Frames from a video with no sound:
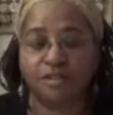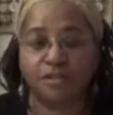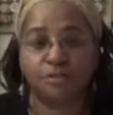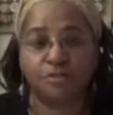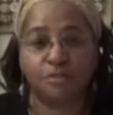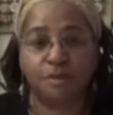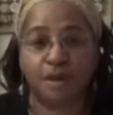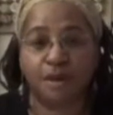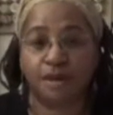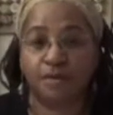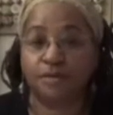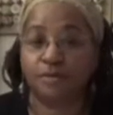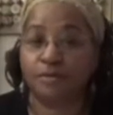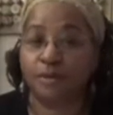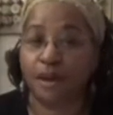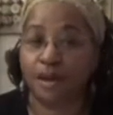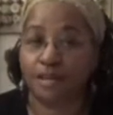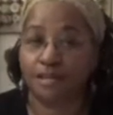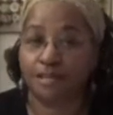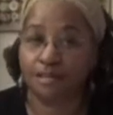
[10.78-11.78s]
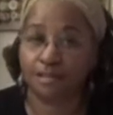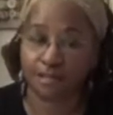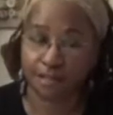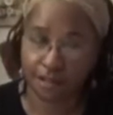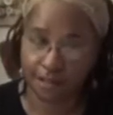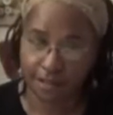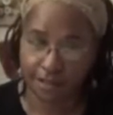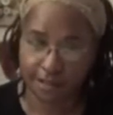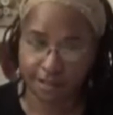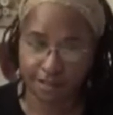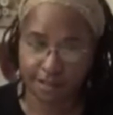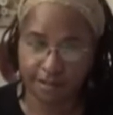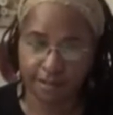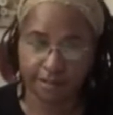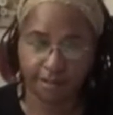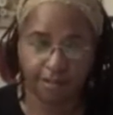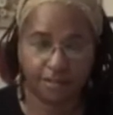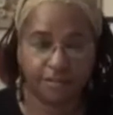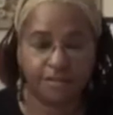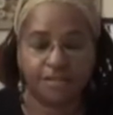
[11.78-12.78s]
to make rain sticks.
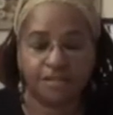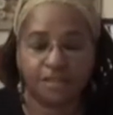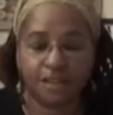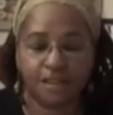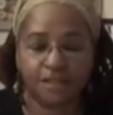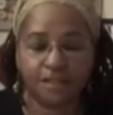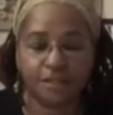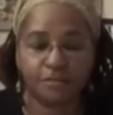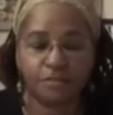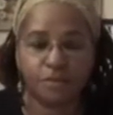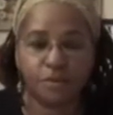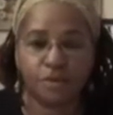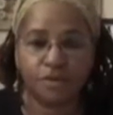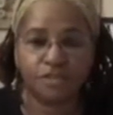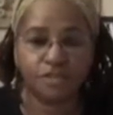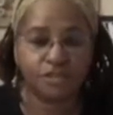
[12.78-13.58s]
There's nothing more